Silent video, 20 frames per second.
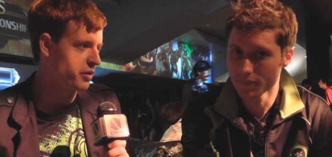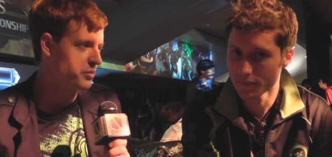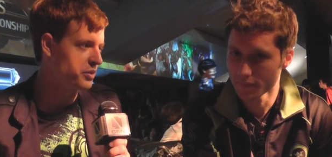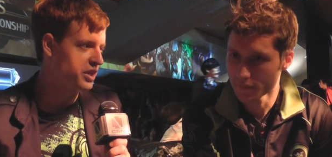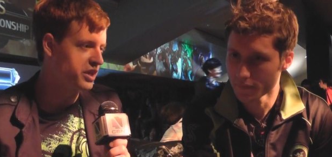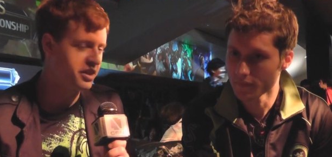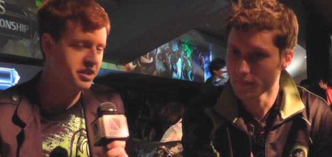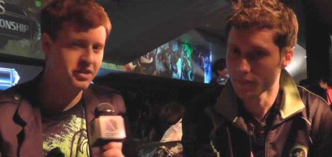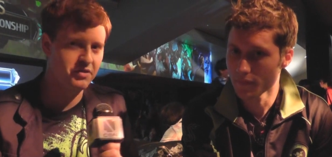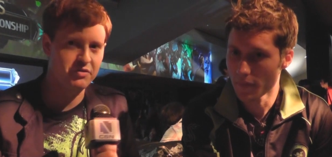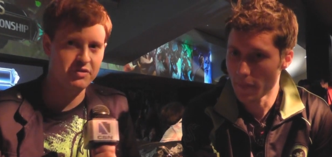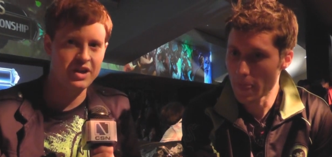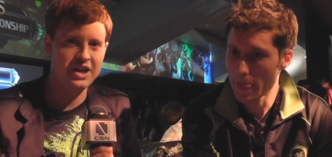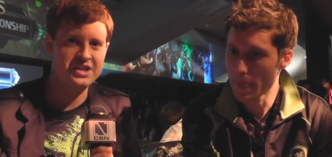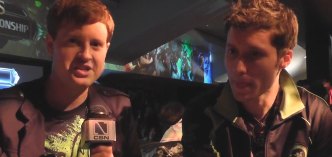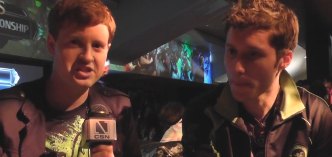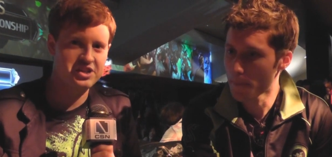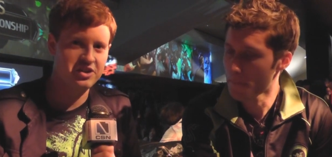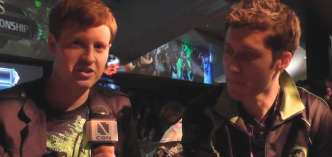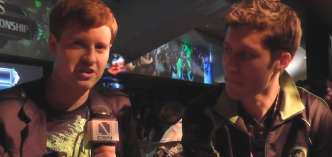Speaker 1: from the the
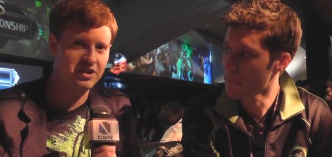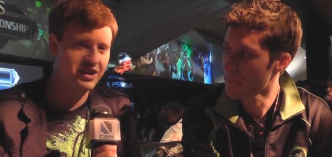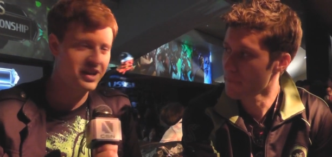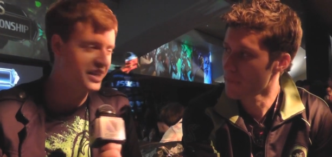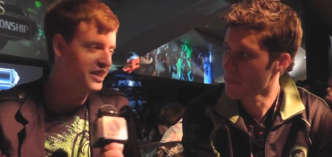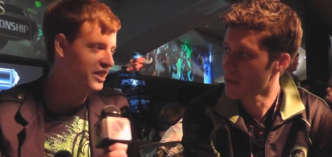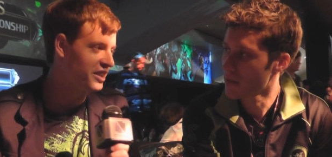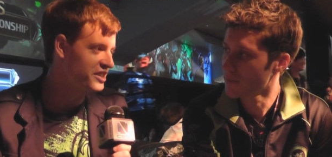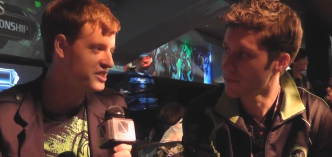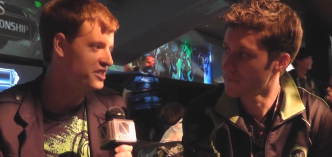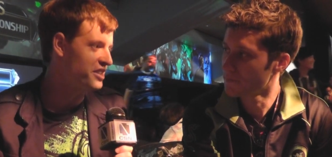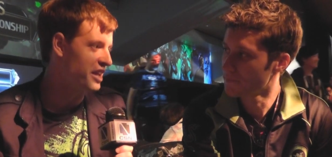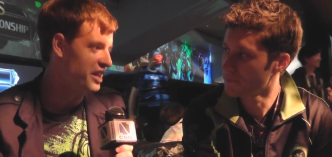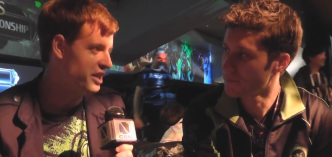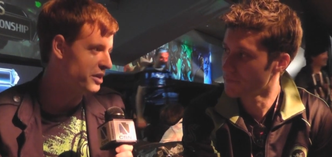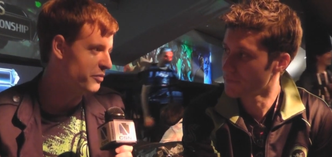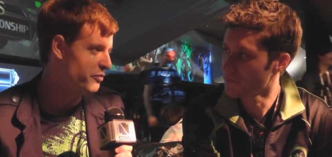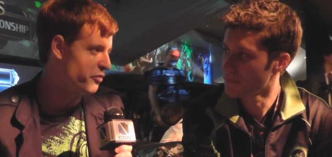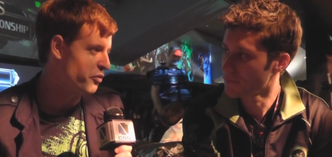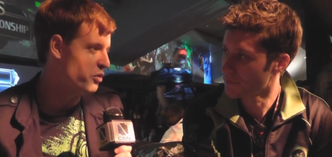fans here in the
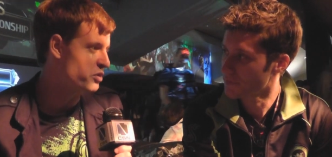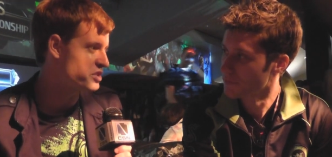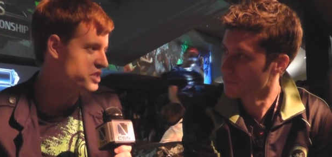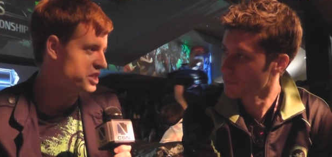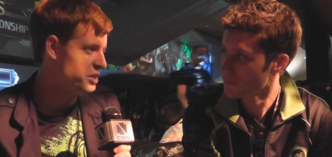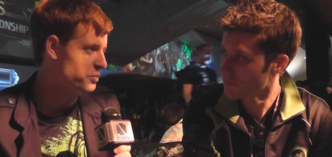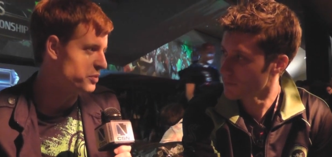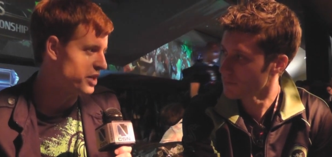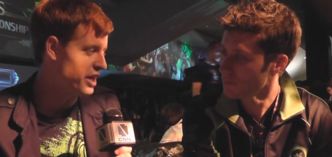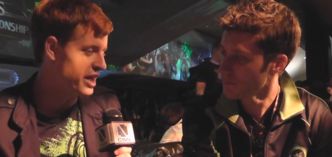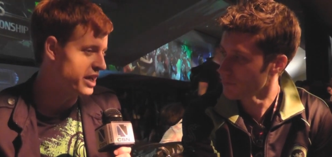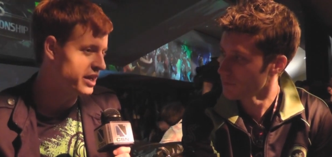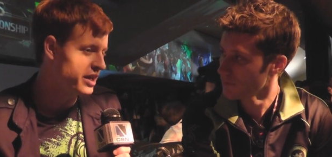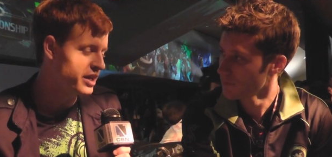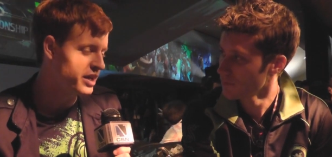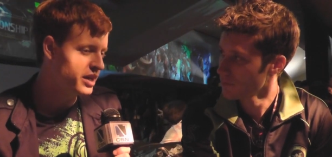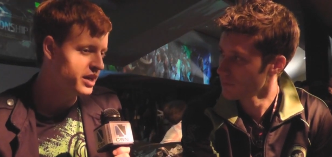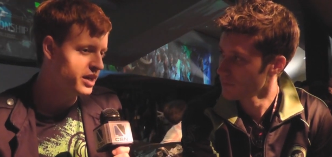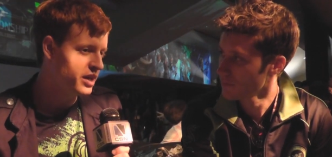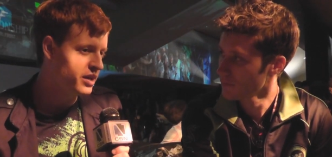stadium for
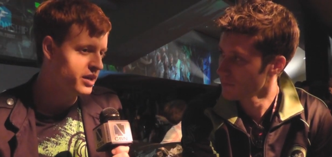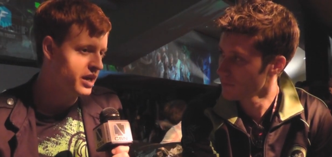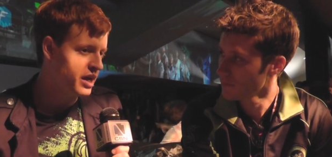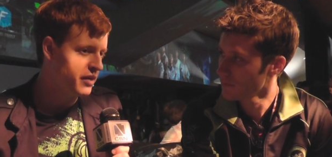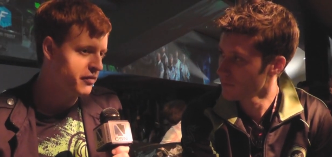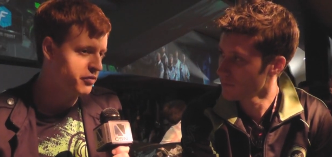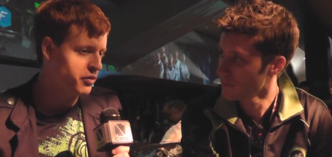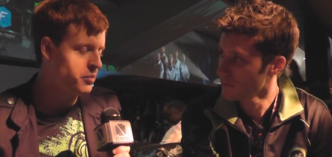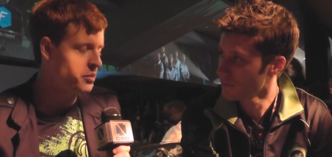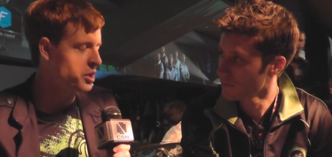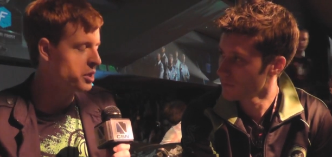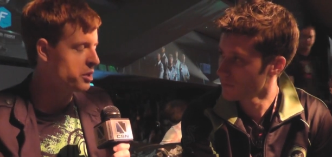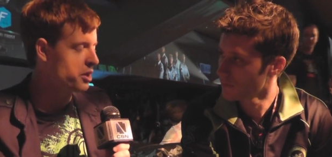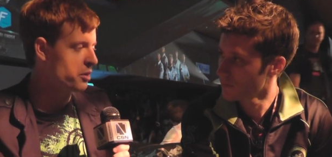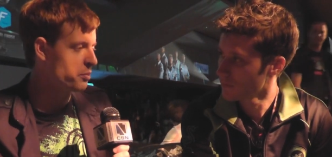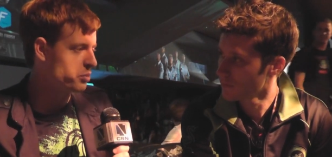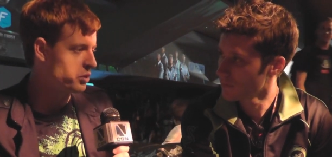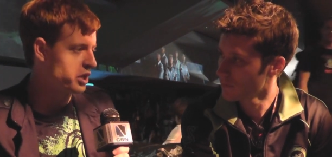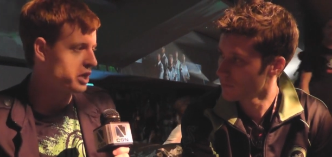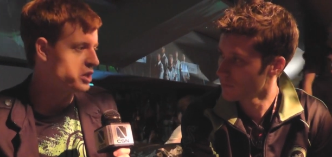TPA. From a,
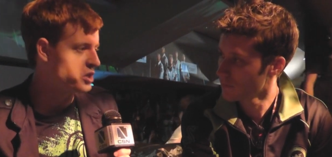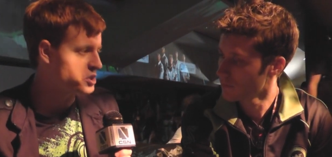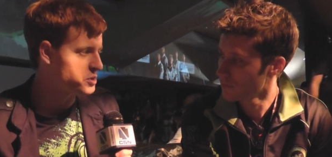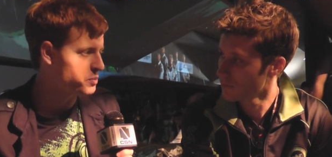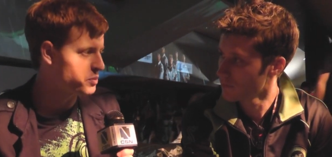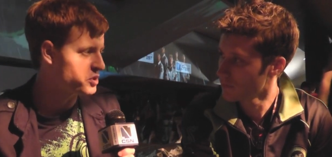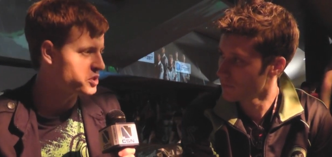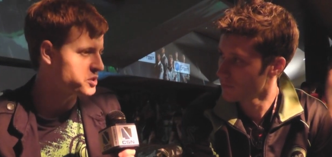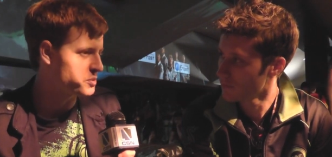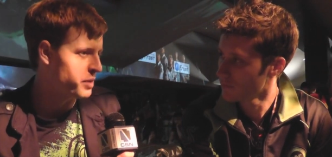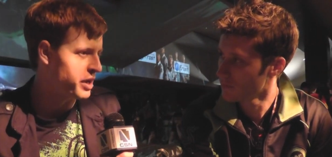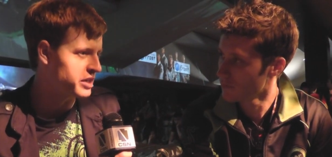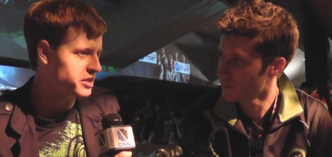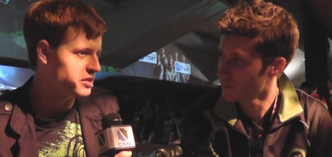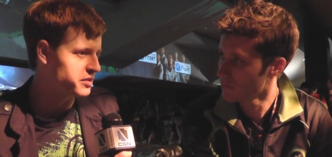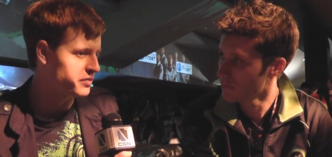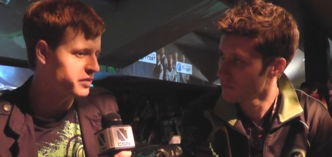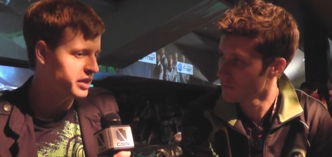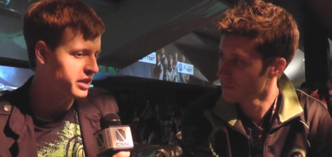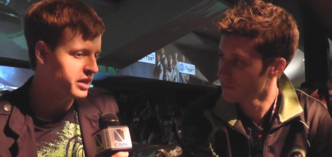a player's
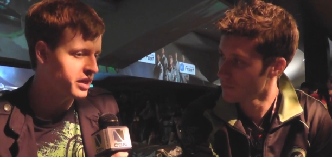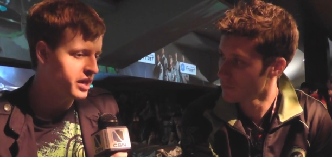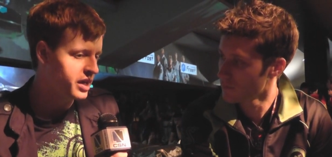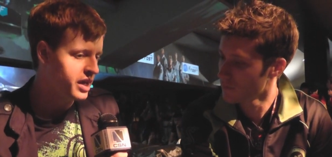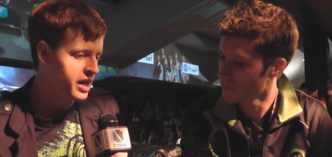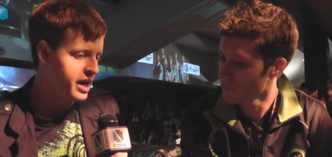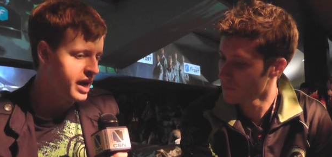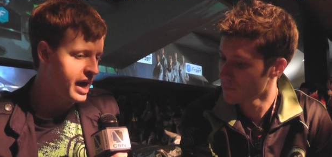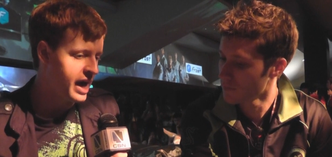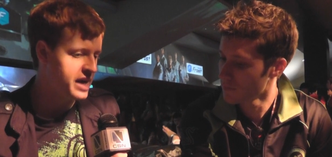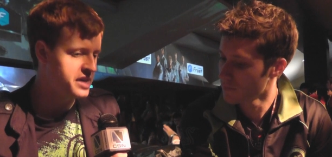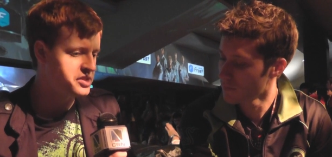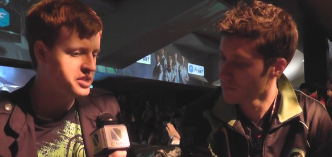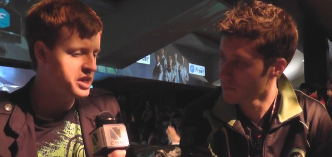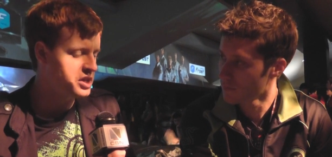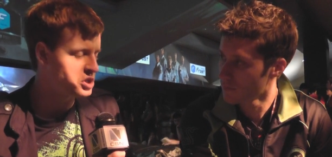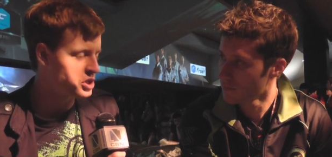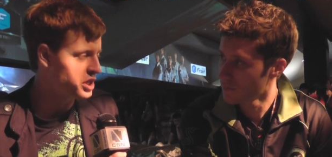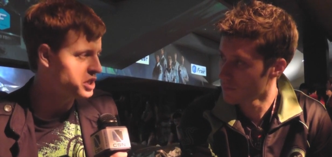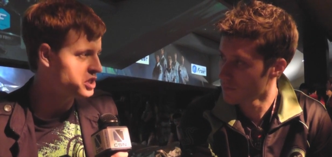perspective, like how does that